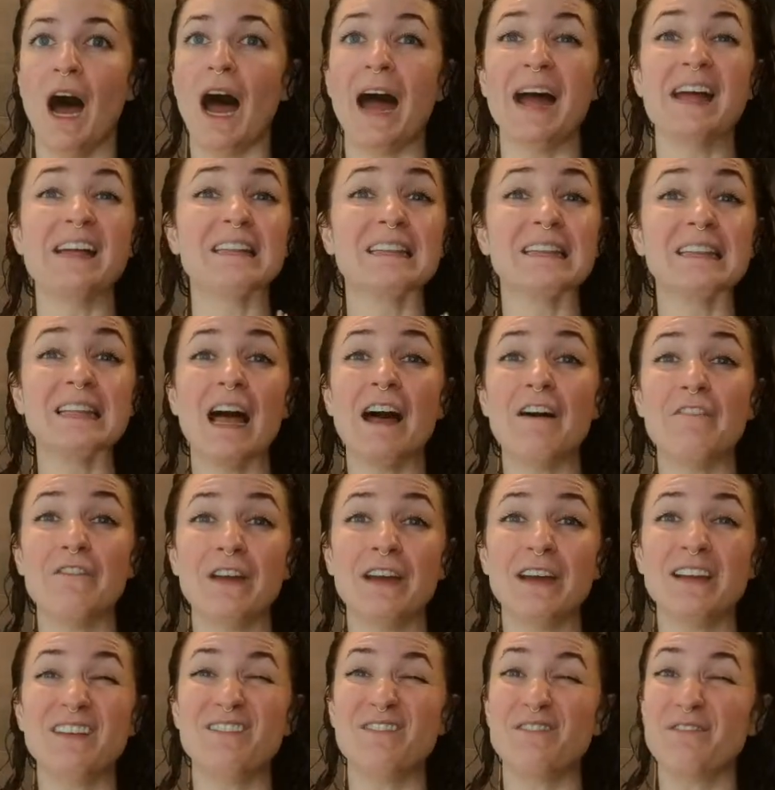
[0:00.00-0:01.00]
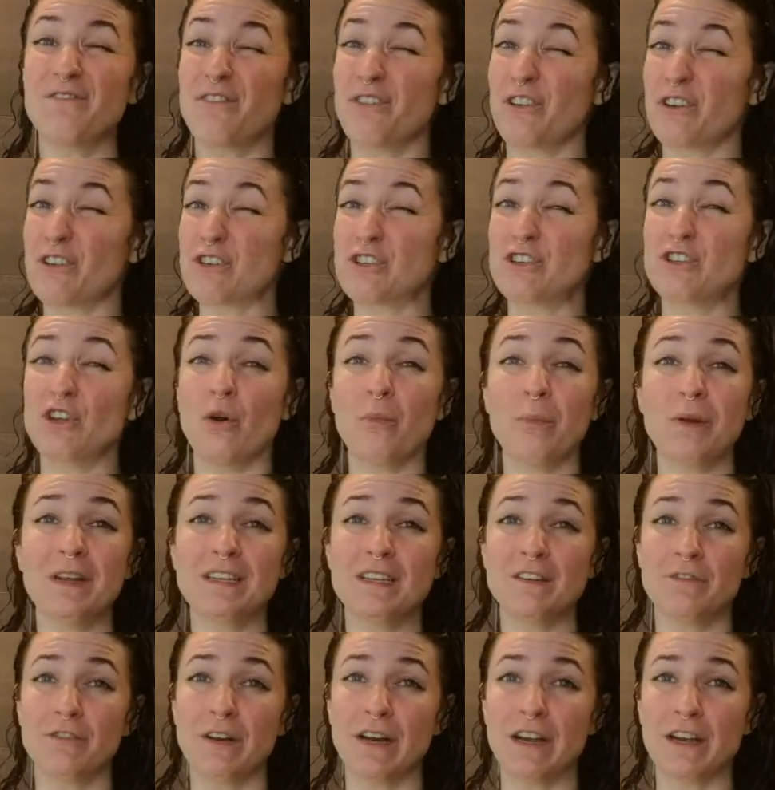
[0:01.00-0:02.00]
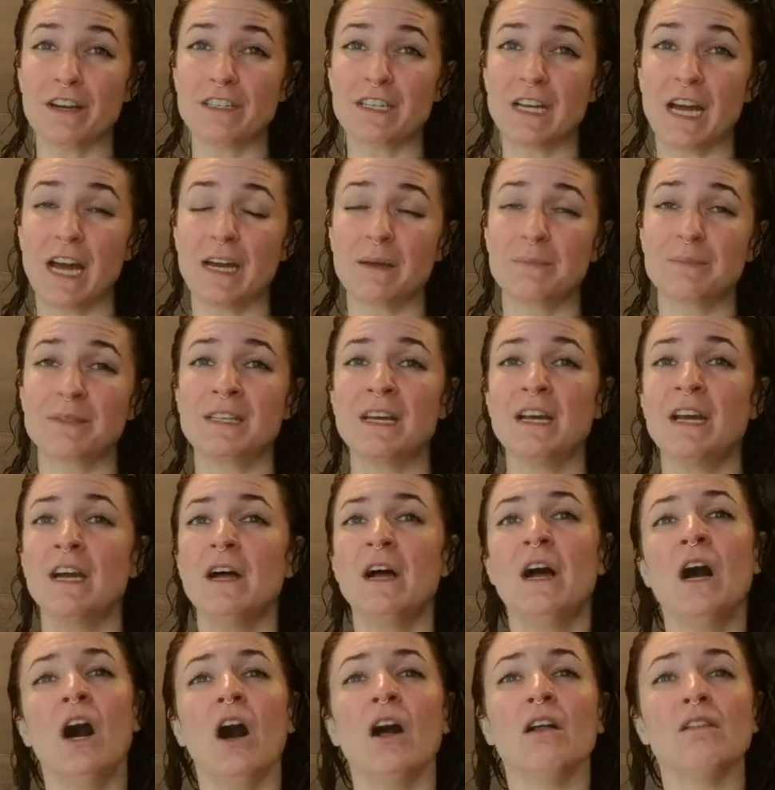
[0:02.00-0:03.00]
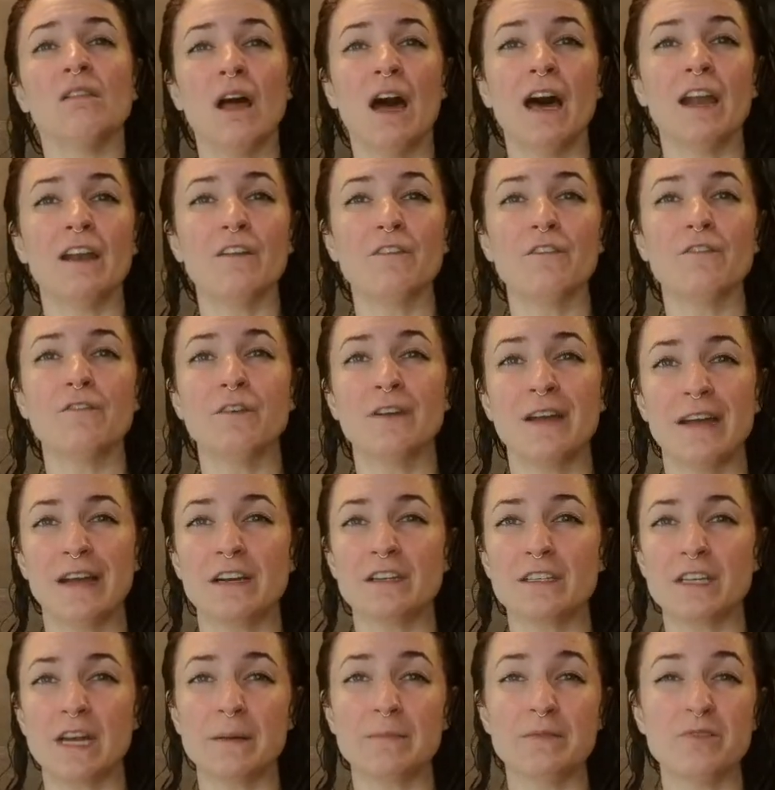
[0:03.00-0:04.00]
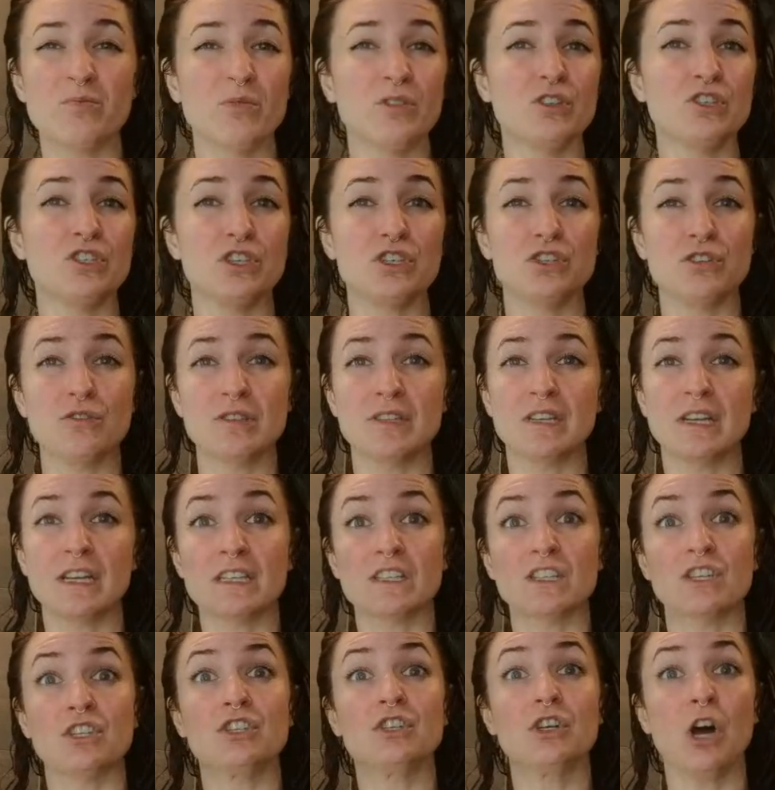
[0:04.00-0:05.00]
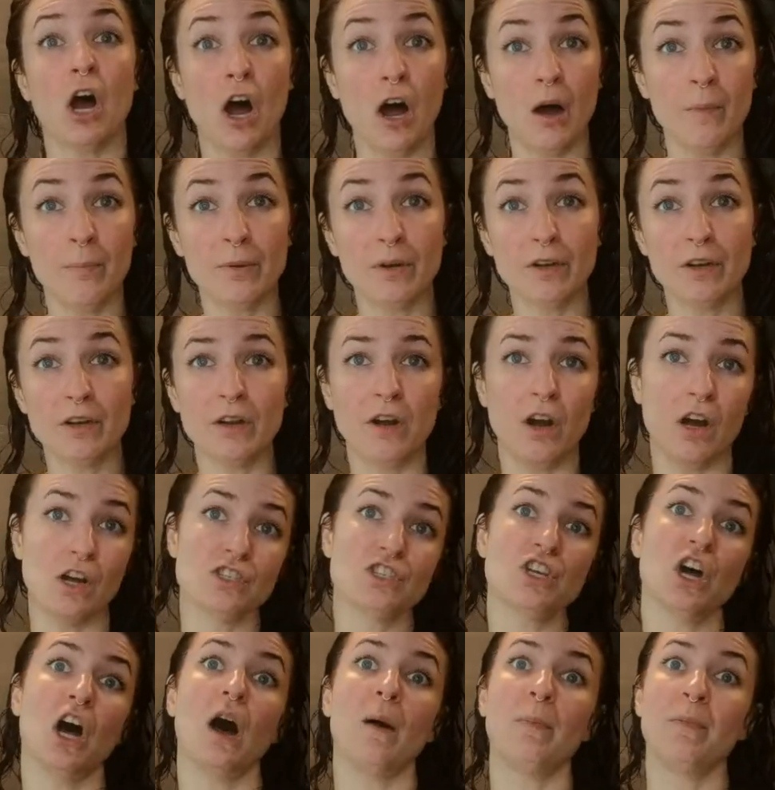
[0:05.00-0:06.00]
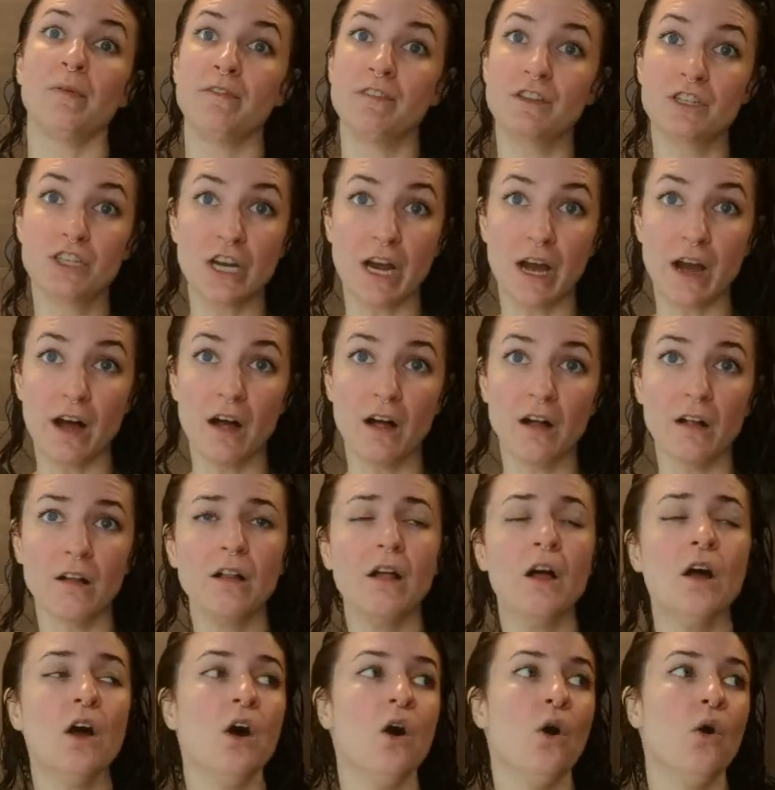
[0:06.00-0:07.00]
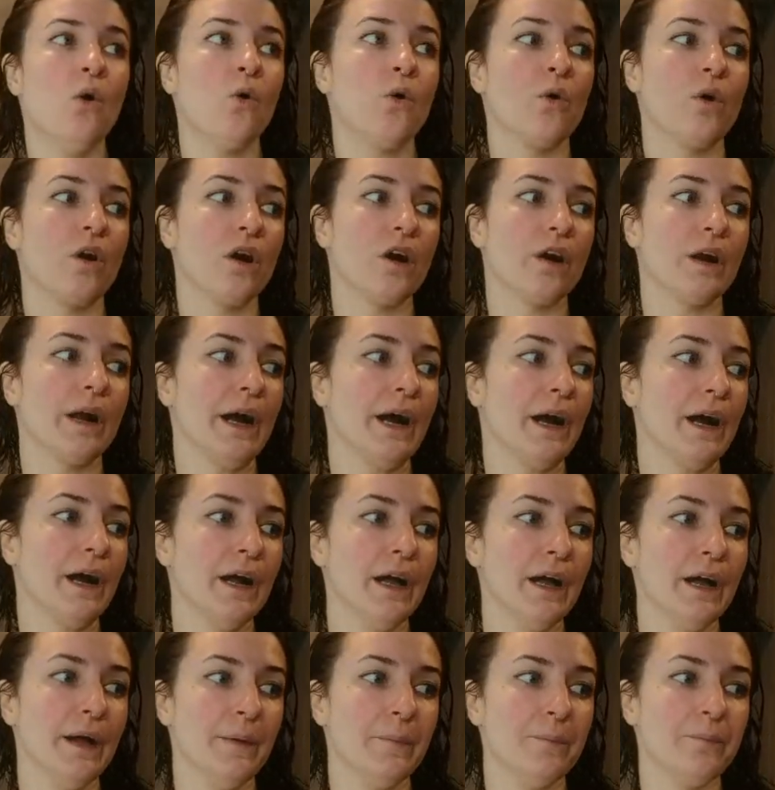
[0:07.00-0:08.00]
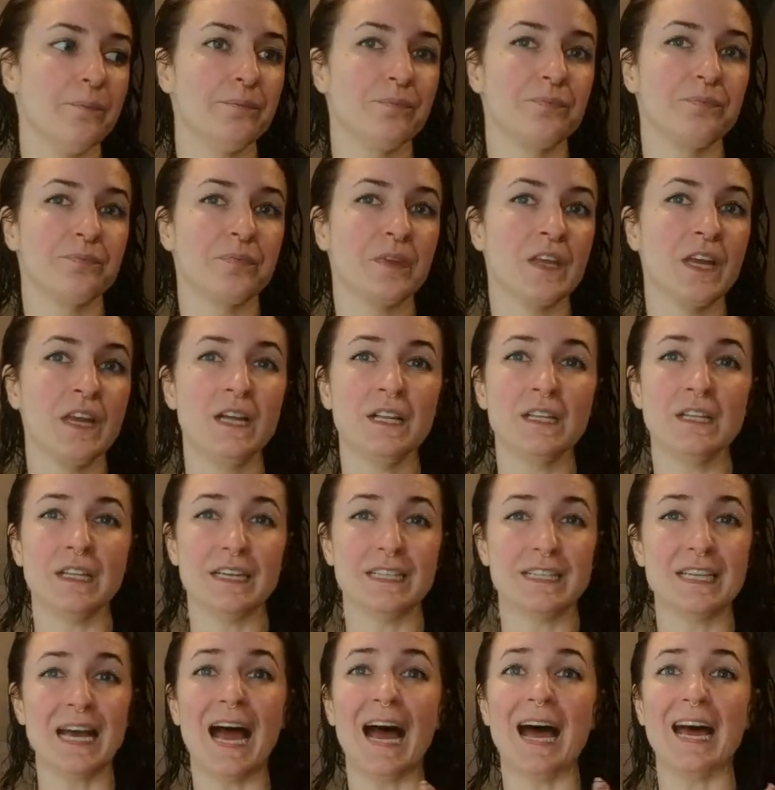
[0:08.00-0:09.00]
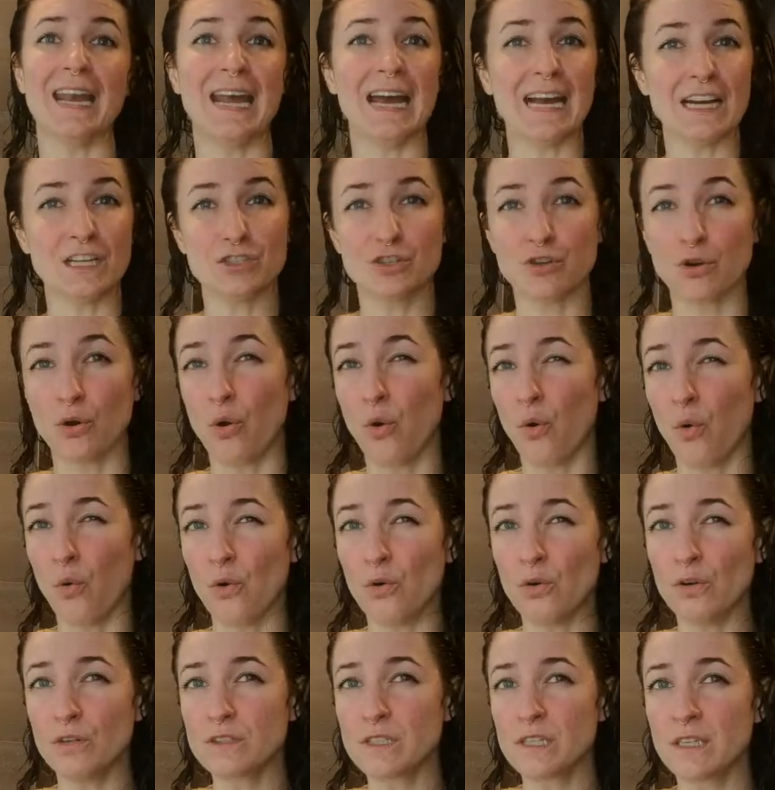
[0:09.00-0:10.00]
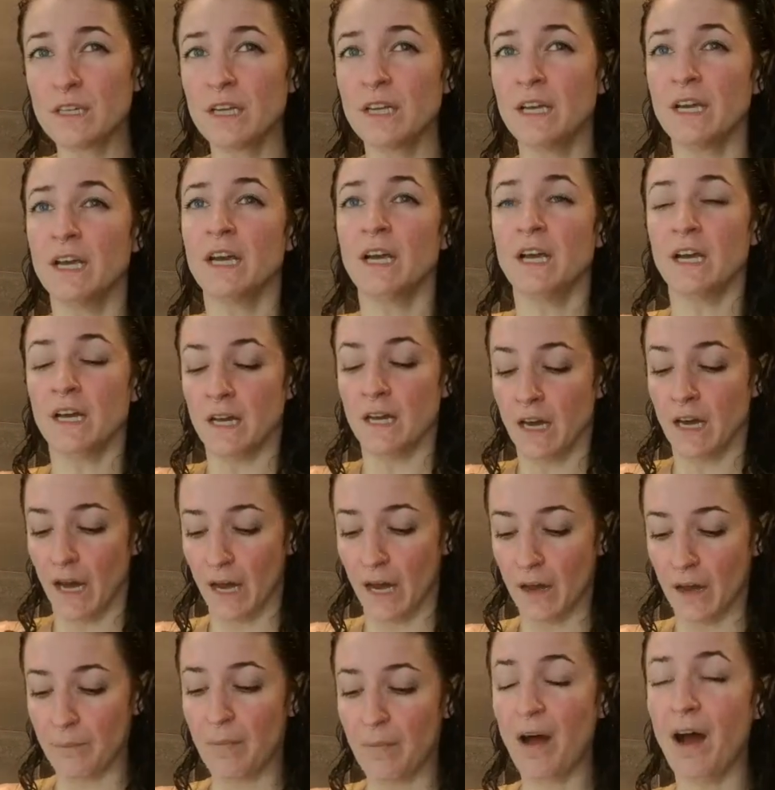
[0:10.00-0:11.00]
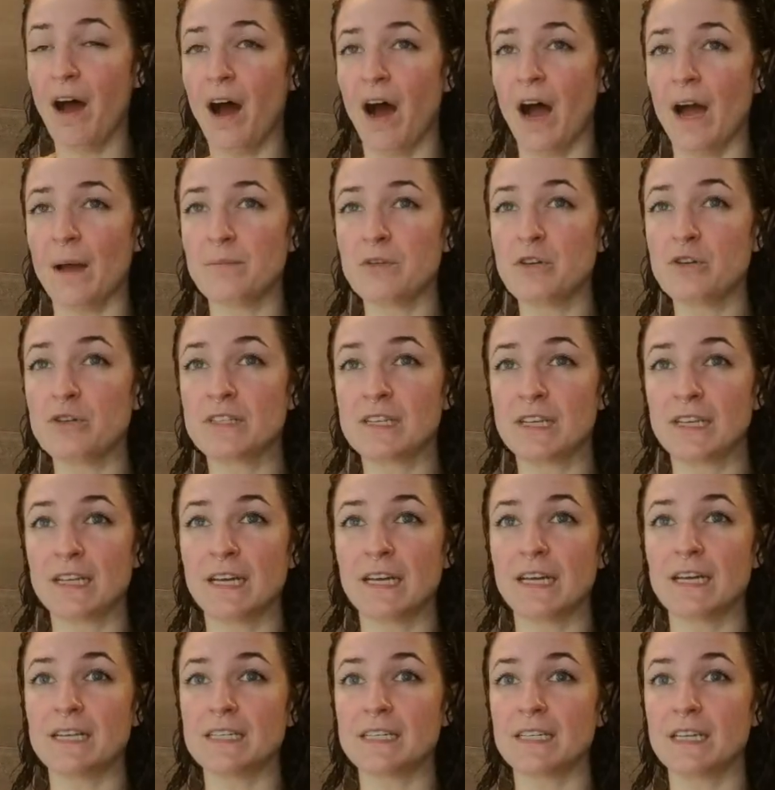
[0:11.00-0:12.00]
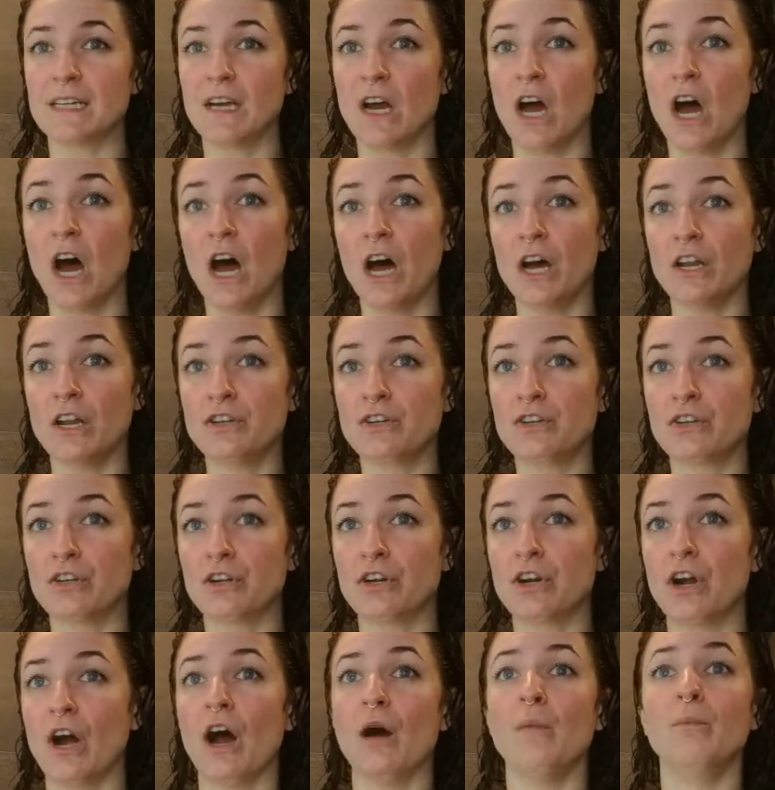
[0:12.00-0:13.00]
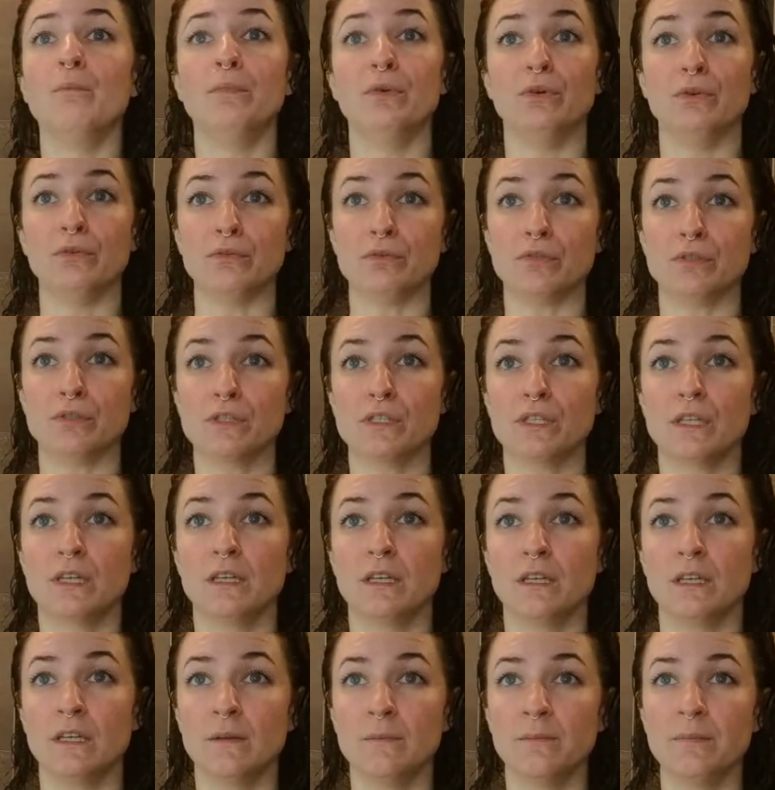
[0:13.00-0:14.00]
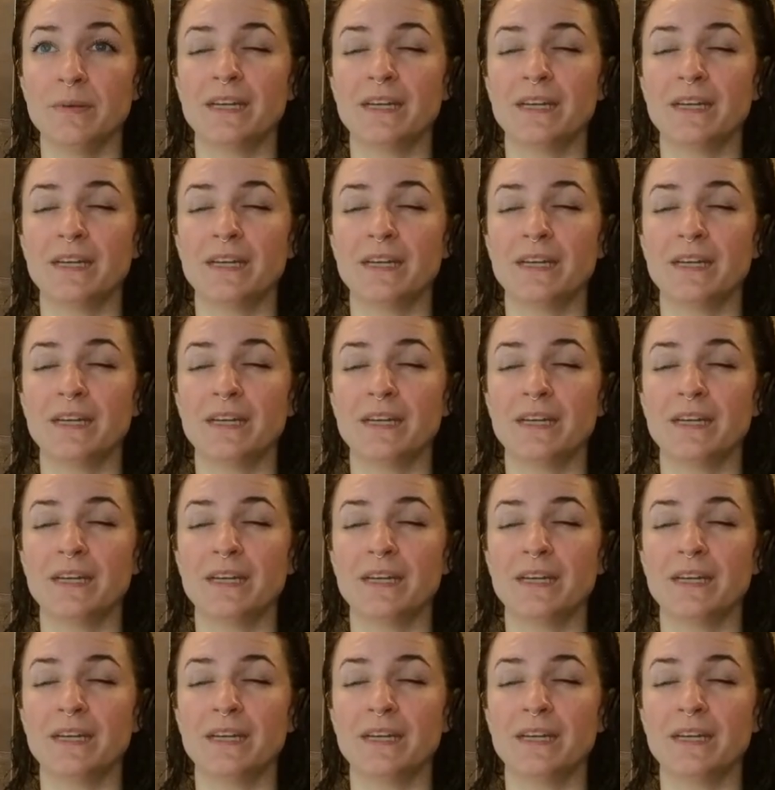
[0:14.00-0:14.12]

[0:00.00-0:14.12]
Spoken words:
I love it for so many different hair types. A lot of hair types will just use it as a topper on top of a gel, or like to add extra hold. I'm using it under a mousse.